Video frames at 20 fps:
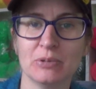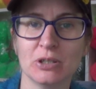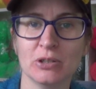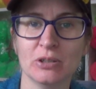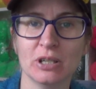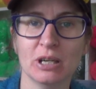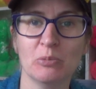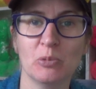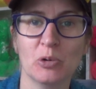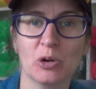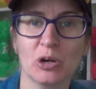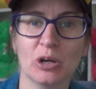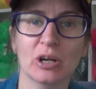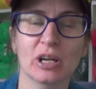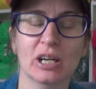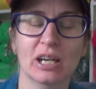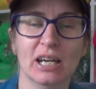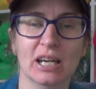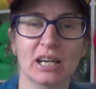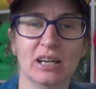to and what
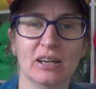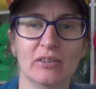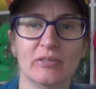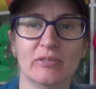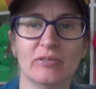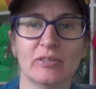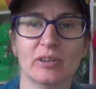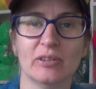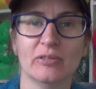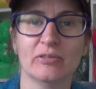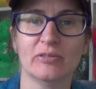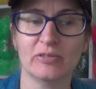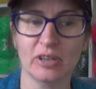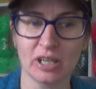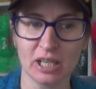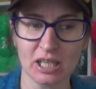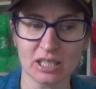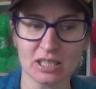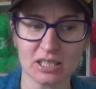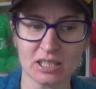I have
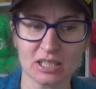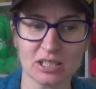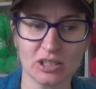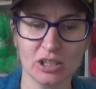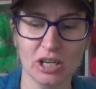finished.